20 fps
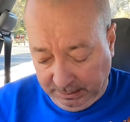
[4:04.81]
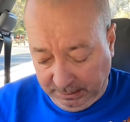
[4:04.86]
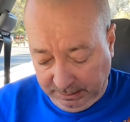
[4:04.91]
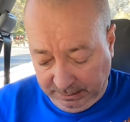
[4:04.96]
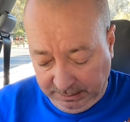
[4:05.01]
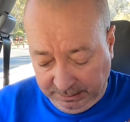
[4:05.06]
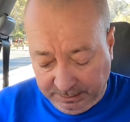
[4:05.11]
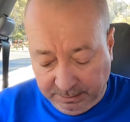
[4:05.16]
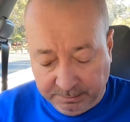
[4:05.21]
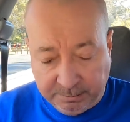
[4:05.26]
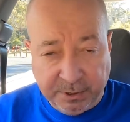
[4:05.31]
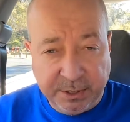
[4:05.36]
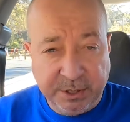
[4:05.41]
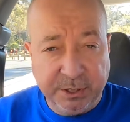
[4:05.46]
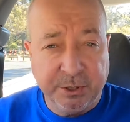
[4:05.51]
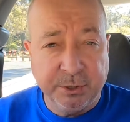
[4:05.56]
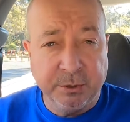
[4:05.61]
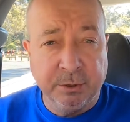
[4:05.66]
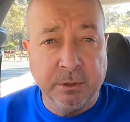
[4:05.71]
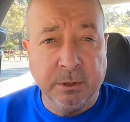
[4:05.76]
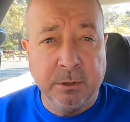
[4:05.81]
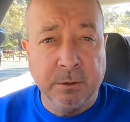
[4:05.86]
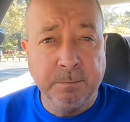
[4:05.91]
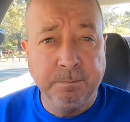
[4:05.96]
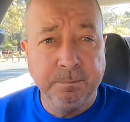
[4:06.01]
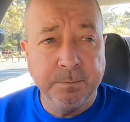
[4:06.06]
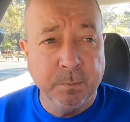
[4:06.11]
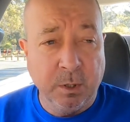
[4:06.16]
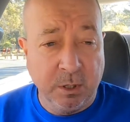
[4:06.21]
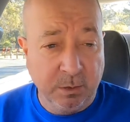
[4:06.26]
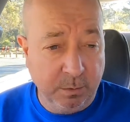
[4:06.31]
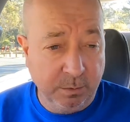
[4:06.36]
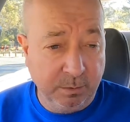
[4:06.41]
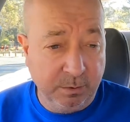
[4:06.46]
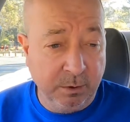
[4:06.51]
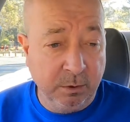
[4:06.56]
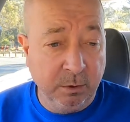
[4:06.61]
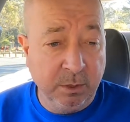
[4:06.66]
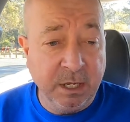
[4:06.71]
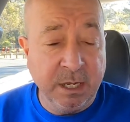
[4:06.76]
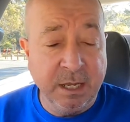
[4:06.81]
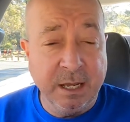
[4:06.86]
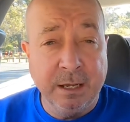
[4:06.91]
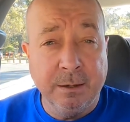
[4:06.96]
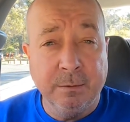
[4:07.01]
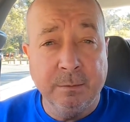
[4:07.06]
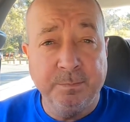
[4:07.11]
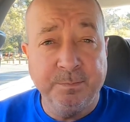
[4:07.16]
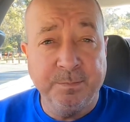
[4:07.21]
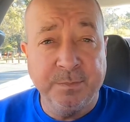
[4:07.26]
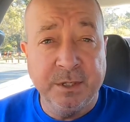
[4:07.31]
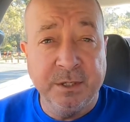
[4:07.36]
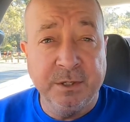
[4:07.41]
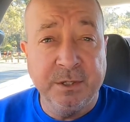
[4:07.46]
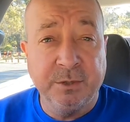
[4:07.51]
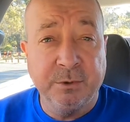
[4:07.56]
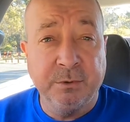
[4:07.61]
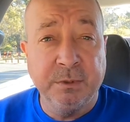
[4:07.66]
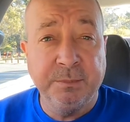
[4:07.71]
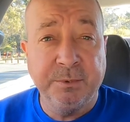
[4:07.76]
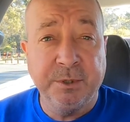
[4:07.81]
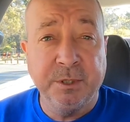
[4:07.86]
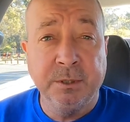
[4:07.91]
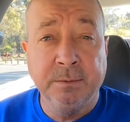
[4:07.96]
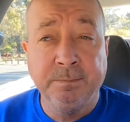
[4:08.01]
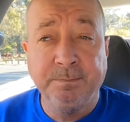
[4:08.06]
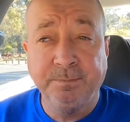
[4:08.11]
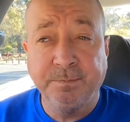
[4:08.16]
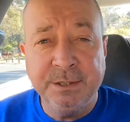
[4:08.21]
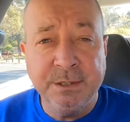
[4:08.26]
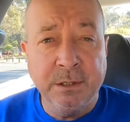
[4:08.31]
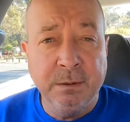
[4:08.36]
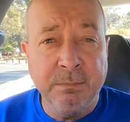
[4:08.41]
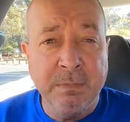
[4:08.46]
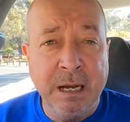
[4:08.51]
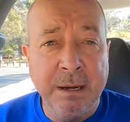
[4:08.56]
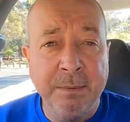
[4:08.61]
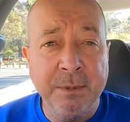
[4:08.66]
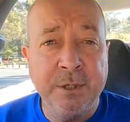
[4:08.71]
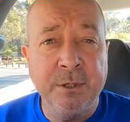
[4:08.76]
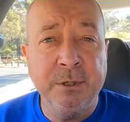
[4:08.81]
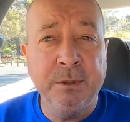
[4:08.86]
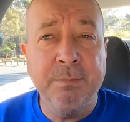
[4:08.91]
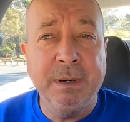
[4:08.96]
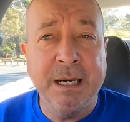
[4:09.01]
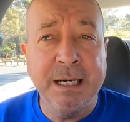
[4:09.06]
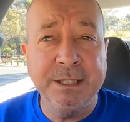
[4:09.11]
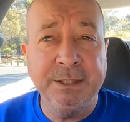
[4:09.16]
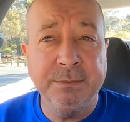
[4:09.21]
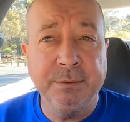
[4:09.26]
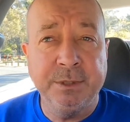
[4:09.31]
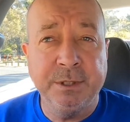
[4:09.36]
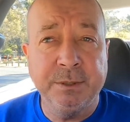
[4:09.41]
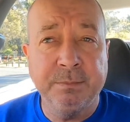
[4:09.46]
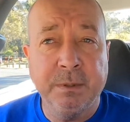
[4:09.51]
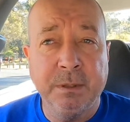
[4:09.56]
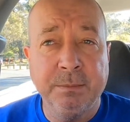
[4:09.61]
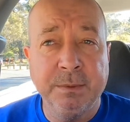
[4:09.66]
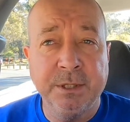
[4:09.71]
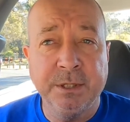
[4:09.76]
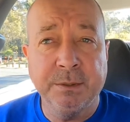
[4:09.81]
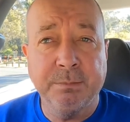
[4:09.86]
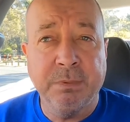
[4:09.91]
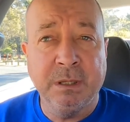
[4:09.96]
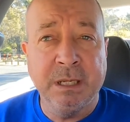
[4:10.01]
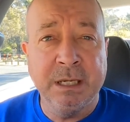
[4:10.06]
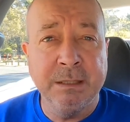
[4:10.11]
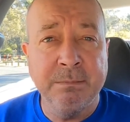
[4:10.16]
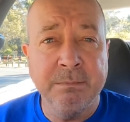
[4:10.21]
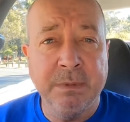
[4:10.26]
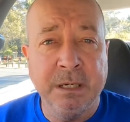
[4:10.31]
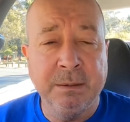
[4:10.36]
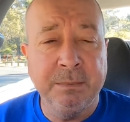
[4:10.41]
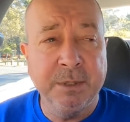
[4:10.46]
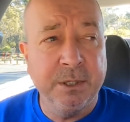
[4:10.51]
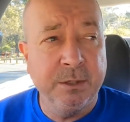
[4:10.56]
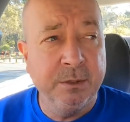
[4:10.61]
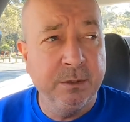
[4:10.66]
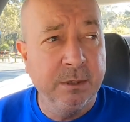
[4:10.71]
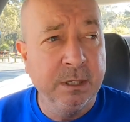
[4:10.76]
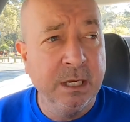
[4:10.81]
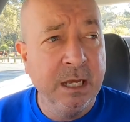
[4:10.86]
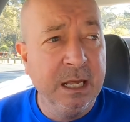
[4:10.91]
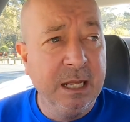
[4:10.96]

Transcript: is I'm pretty sure, well, looking at the description, it's got barbecue base, which is probably just plain barbecue,